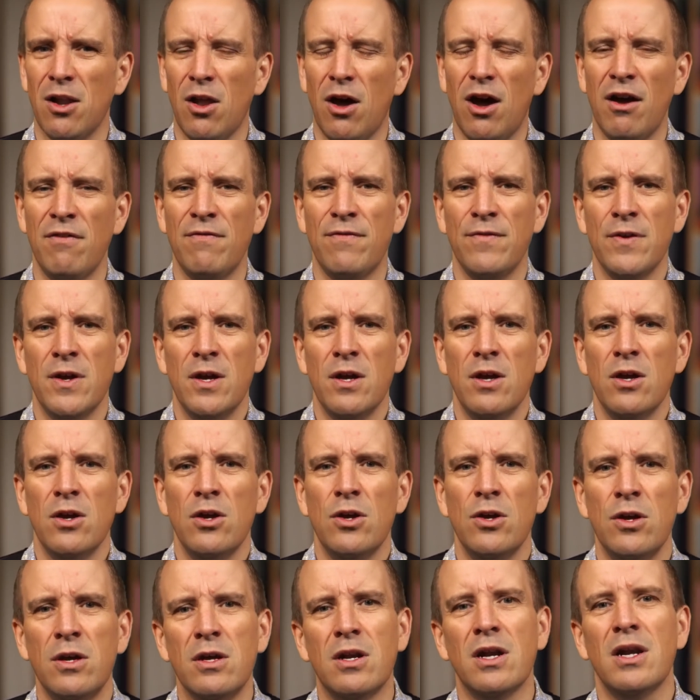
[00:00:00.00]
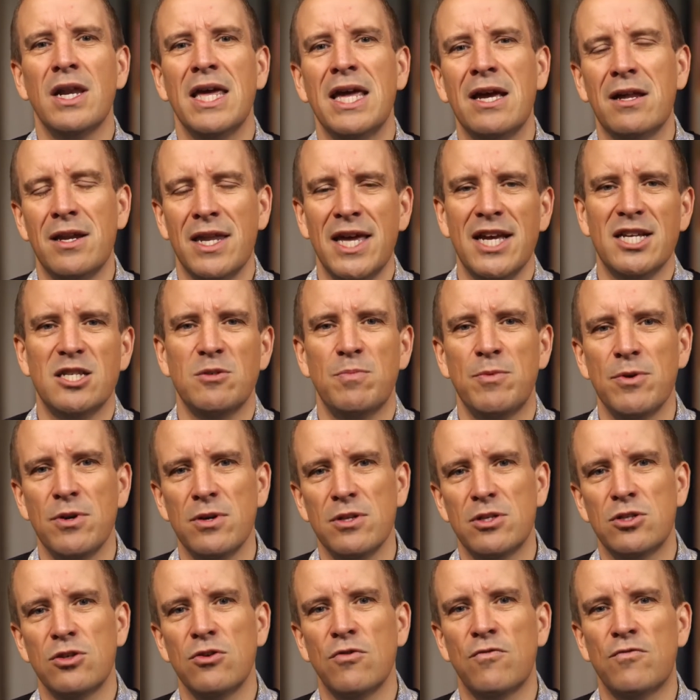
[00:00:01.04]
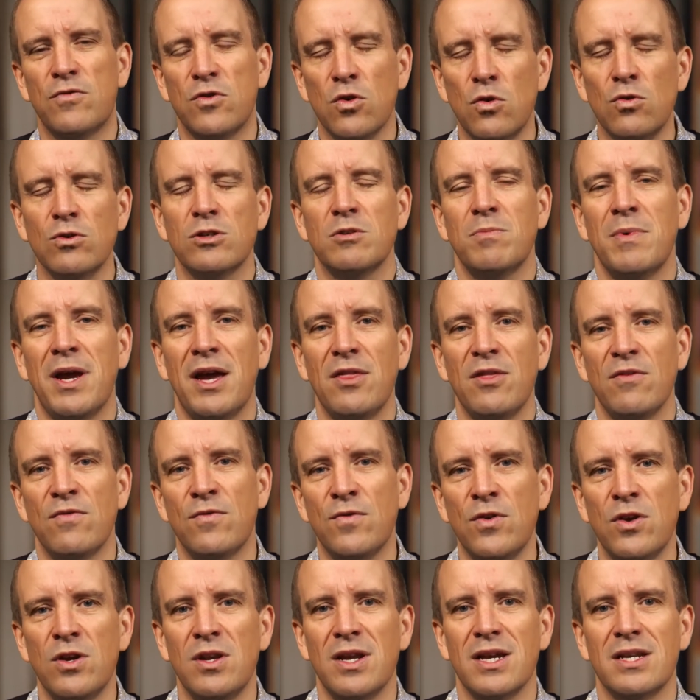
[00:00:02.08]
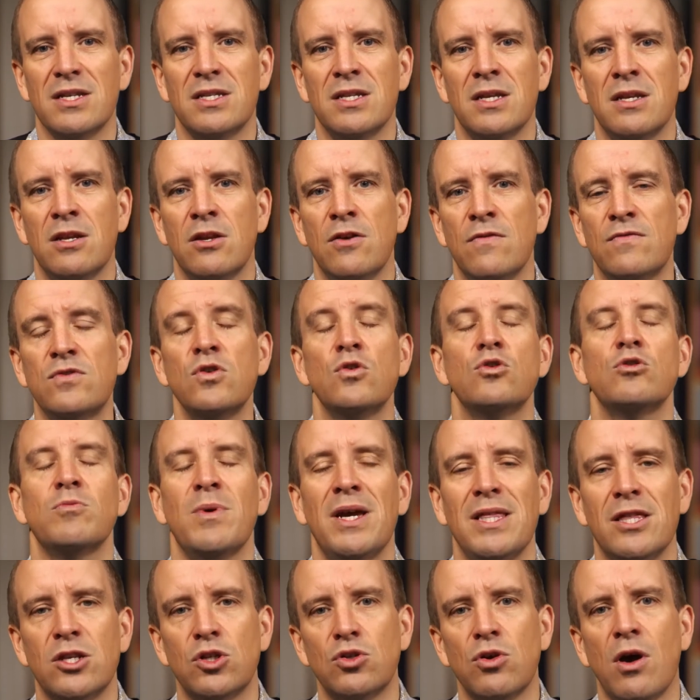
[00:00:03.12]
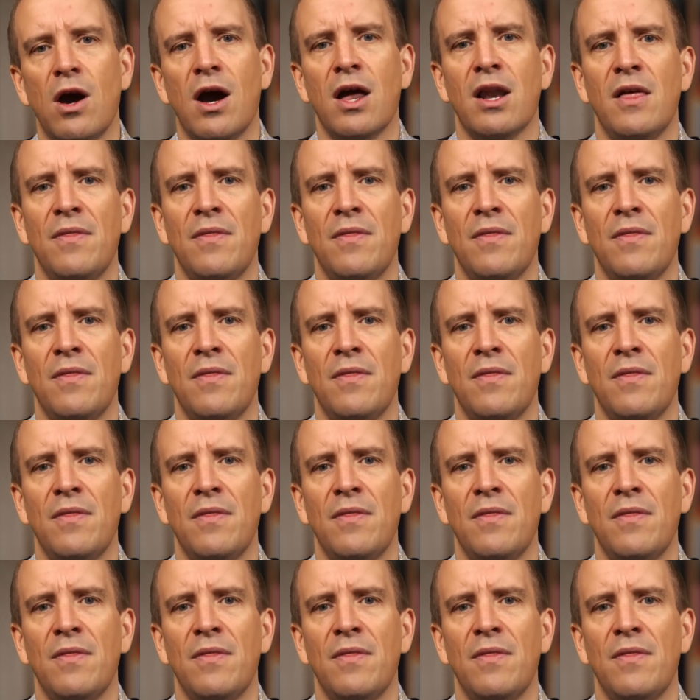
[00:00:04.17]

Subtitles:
I've heard legal experts who have talked about the verdict and who've talked about the trial,